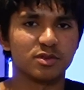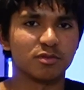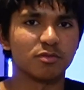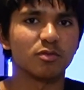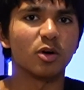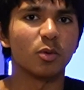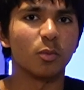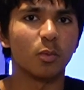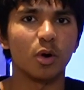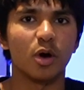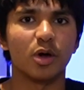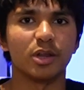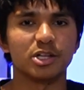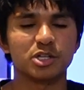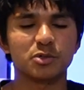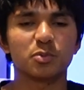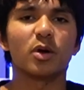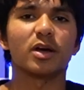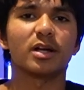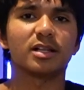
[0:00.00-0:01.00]
is the wrong word. They
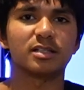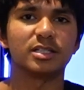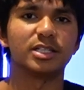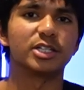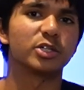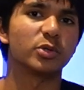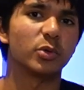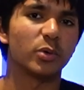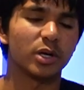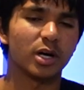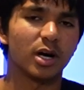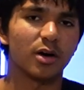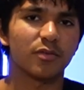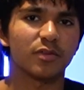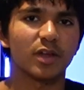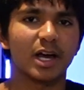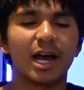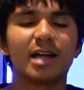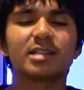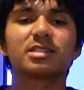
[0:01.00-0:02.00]
just weren't clinical enough.
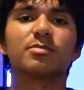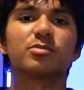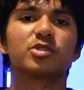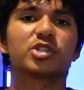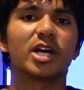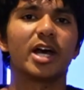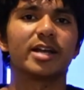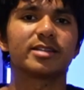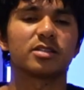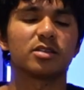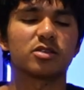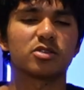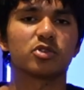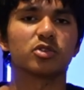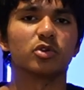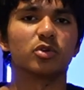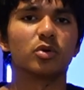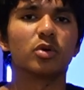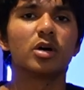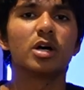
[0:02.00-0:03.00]
They had some chance to
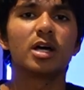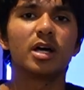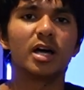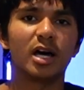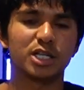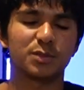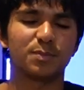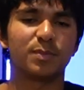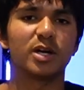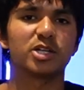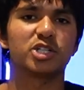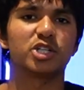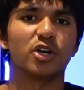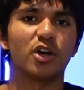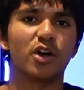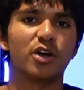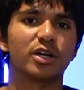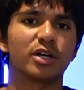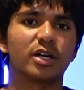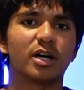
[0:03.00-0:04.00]
score, especially
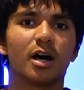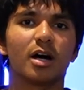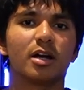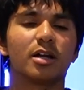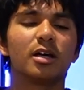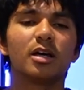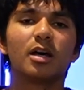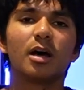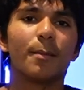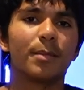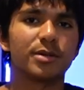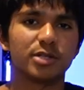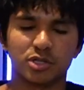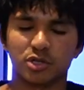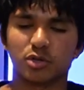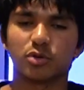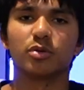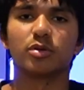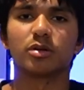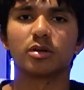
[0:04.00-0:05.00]
Odegaard. We just
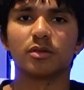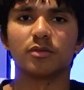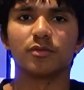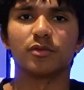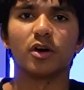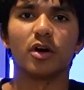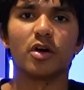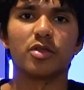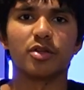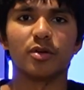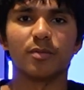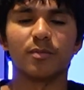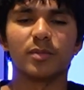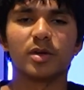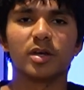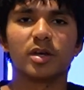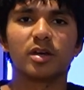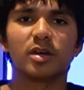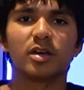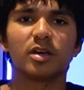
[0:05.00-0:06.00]
couldn't convert them.
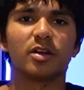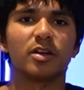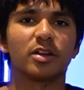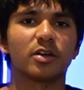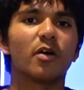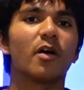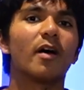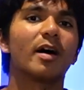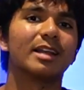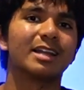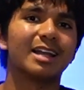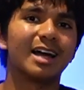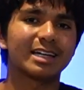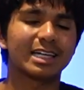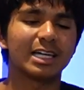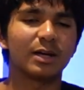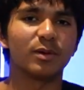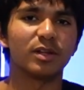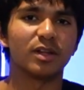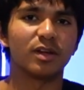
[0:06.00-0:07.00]
You know, they got
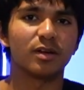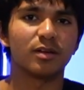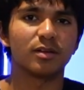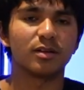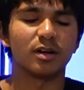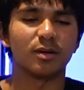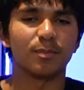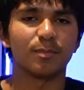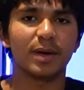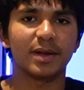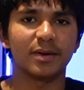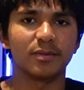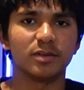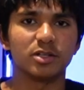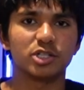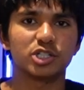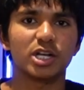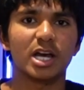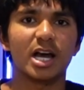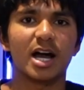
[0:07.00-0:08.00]
unlucky with a, you know, penalty
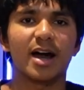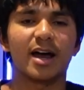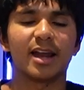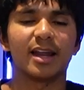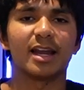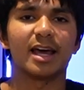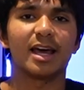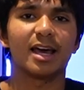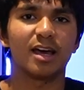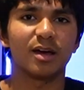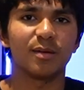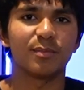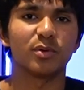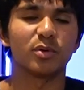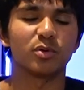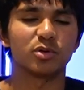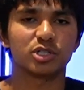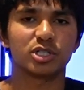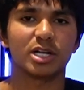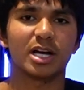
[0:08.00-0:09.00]
shout and a
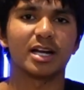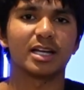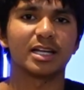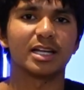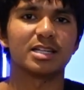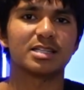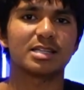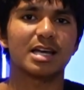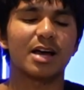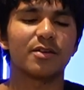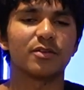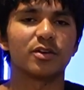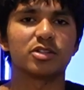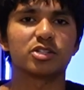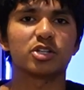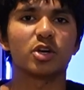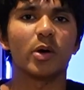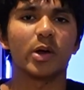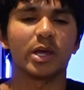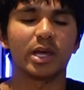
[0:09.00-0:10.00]
handball shout against
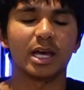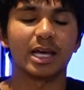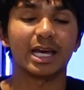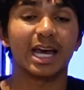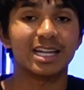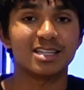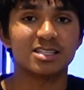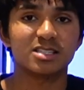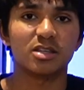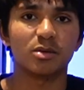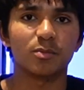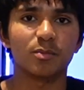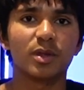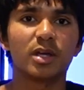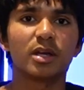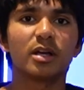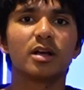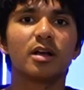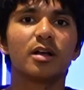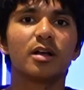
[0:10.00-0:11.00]
Havertz going against them.
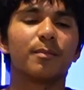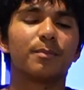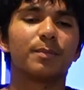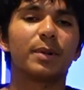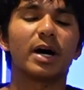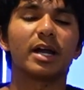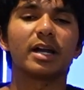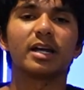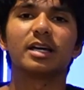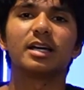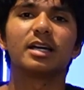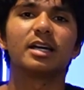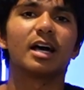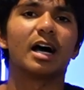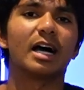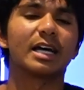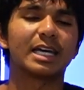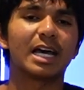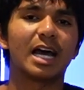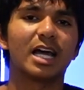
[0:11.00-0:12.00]
But
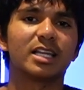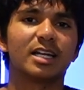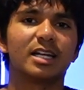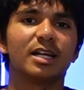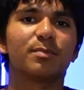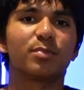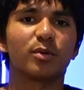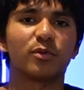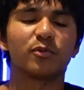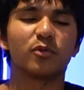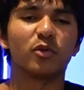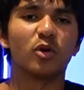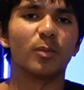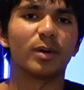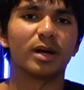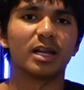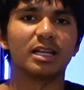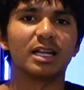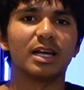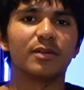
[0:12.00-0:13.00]
again, they didn't perform
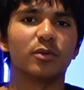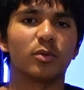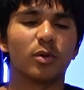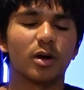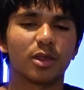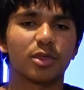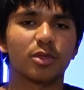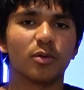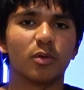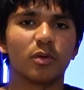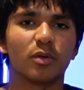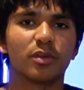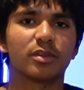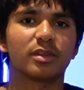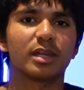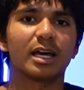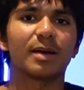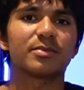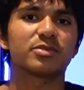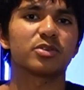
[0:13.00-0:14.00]
at a level where I thought
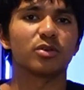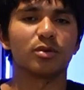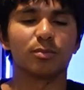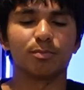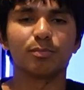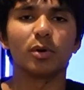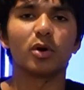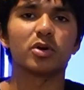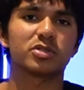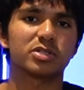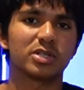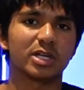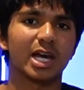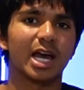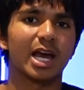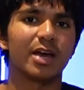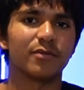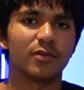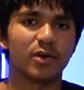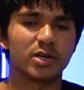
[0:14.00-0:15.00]
they absolutely bossed the
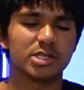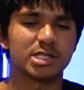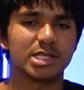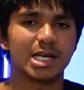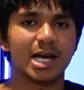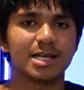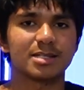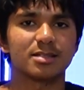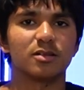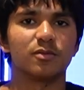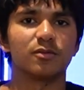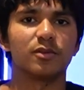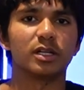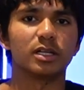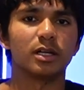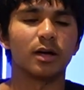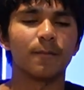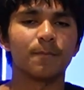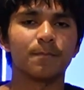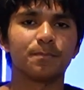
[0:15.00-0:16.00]
game versus Aston
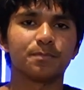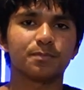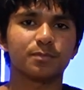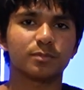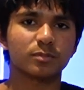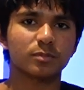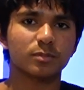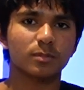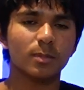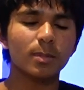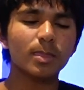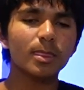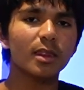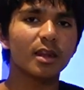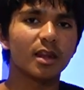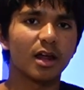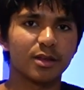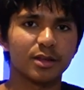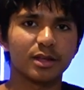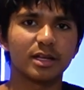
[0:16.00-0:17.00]
Villa.
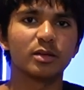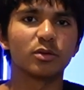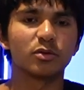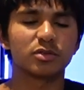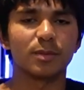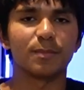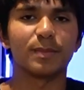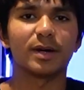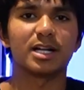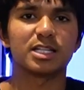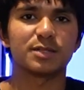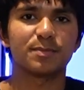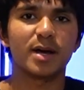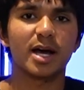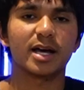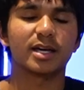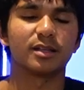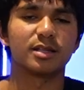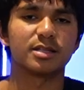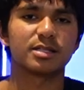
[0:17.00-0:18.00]
Yeah, I think they'll look to bounce
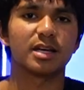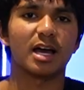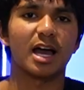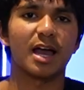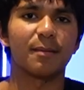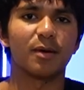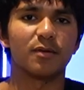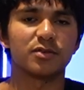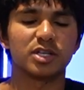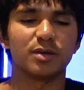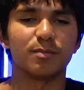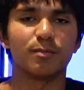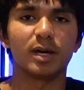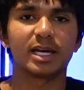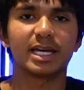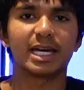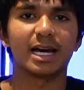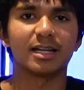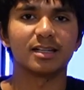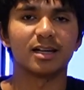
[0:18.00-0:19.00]
back in this game. Obviously,
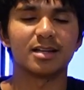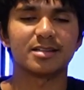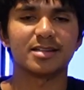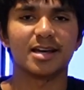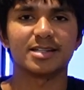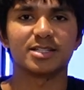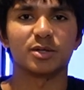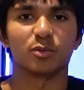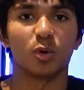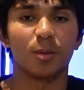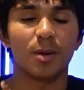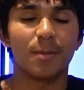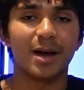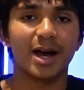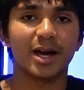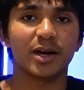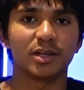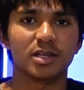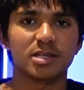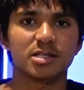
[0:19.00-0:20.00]
Mikel Arteta will be
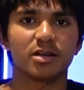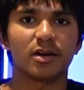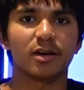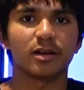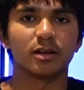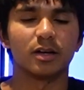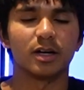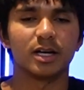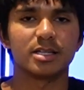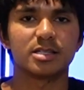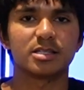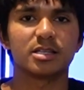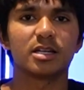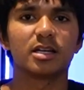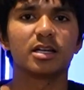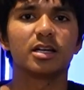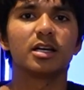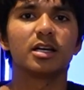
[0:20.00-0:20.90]
back on the sidelines.